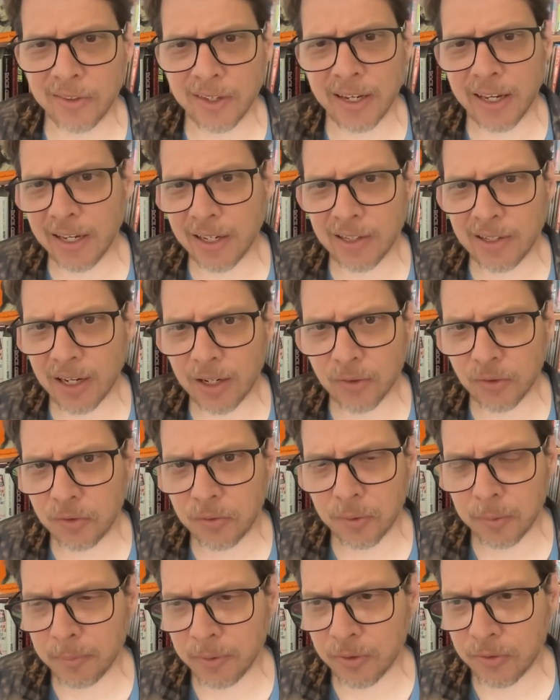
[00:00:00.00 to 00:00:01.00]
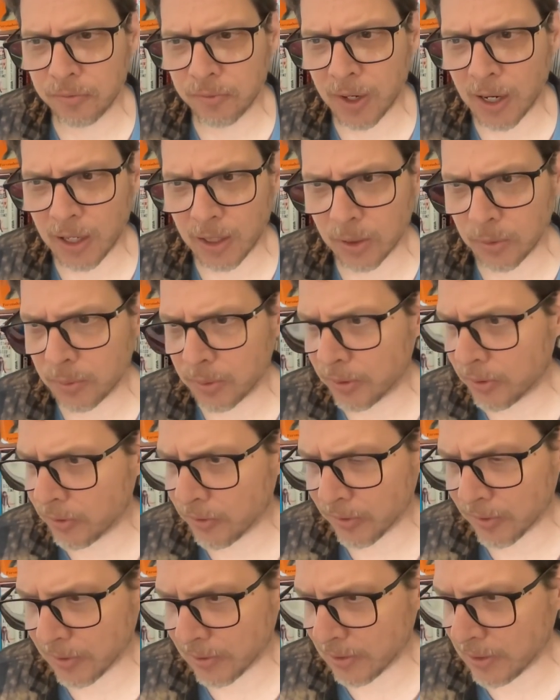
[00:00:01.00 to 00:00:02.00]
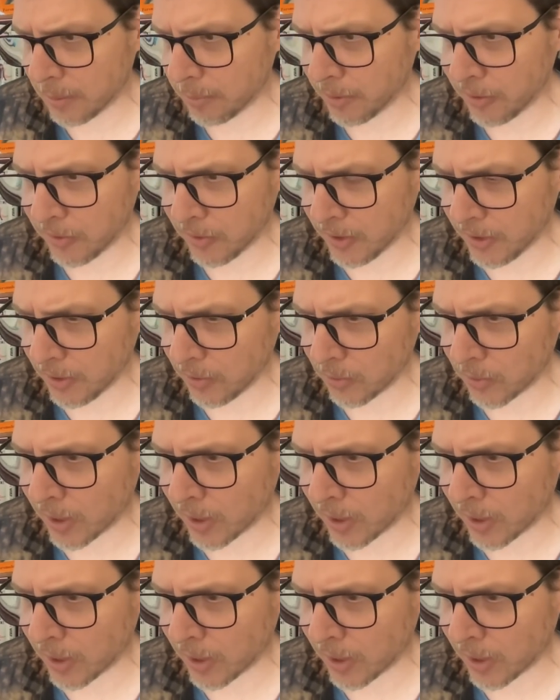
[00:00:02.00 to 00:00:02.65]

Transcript: of handouts from his followers and limousine